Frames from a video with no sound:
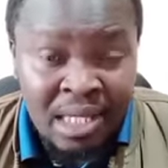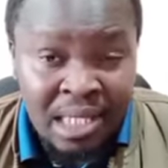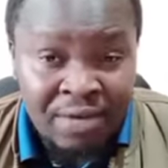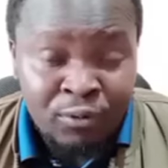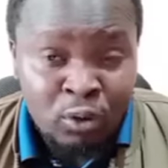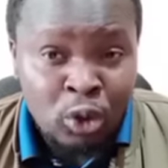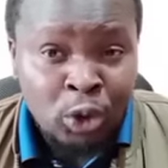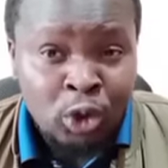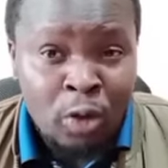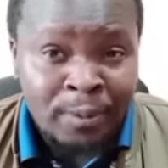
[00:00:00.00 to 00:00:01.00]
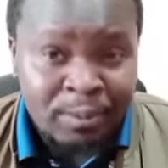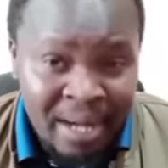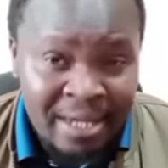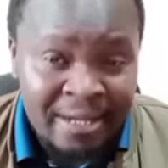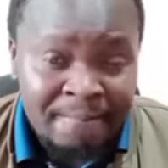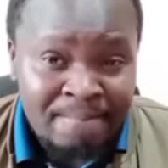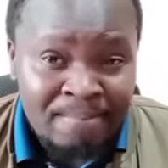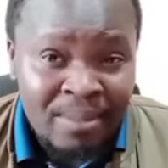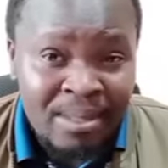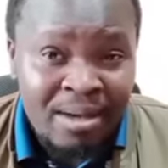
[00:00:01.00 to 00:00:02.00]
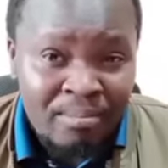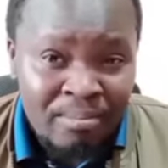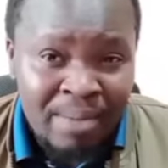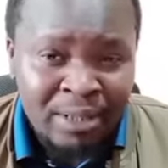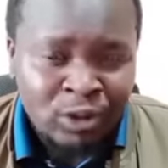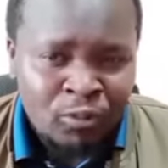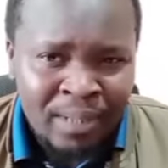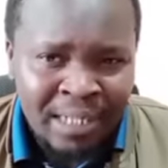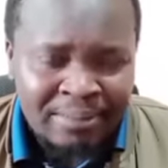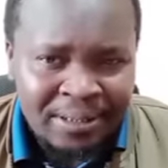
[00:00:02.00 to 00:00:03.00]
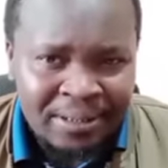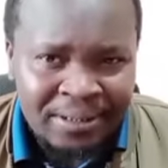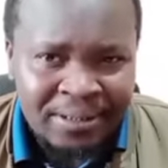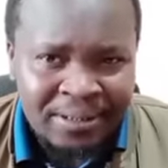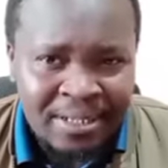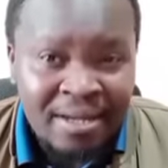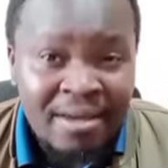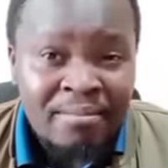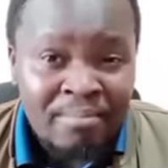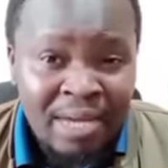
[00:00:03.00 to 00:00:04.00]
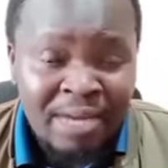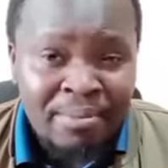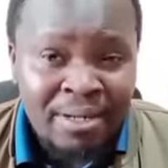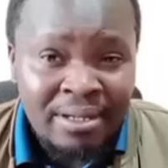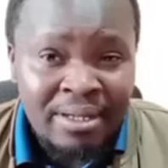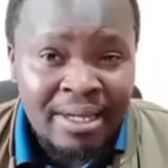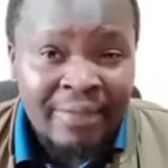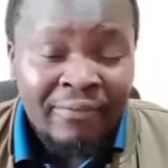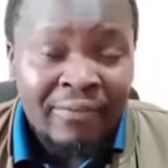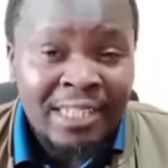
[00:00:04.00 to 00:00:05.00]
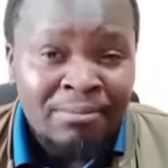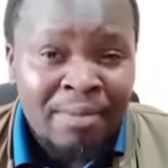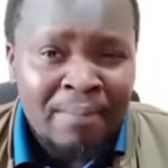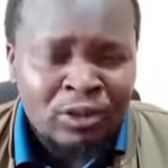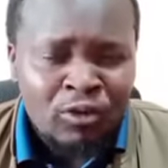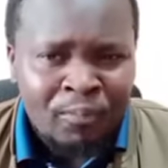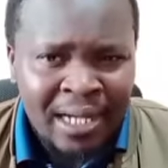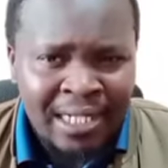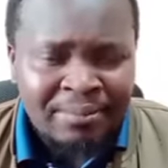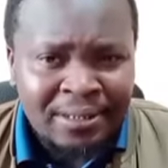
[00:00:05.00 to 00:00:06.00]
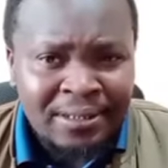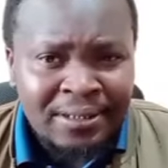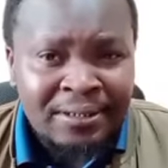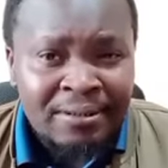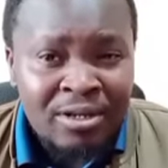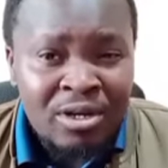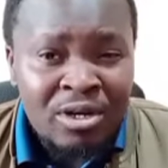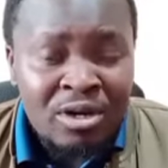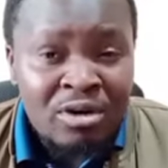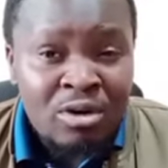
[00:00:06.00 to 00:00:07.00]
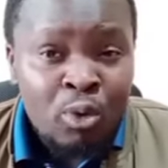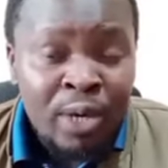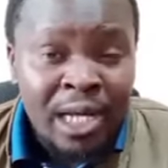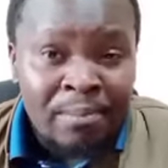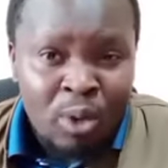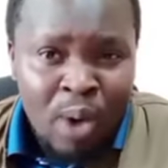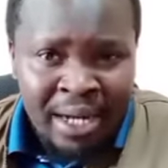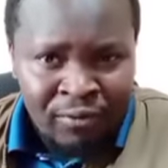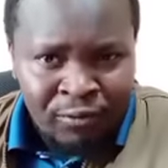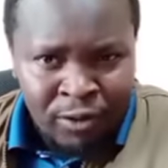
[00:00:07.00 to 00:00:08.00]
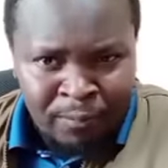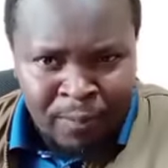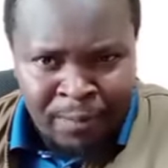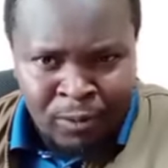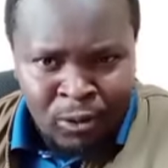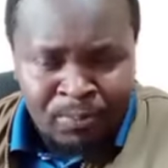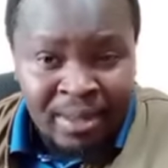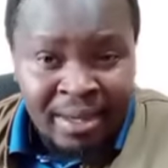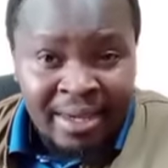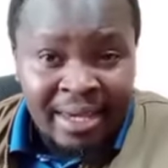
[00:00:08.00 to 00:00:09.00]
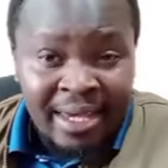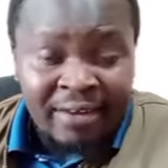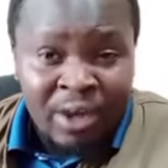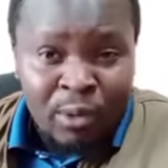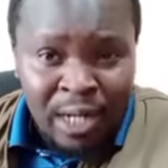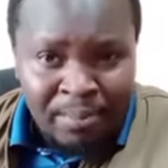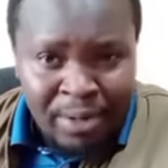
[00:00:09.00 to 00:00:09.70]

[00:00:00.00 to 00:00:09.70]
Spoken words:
If Ruto stops buying members of parliament, maybe these members of parliament will be working for the people and there will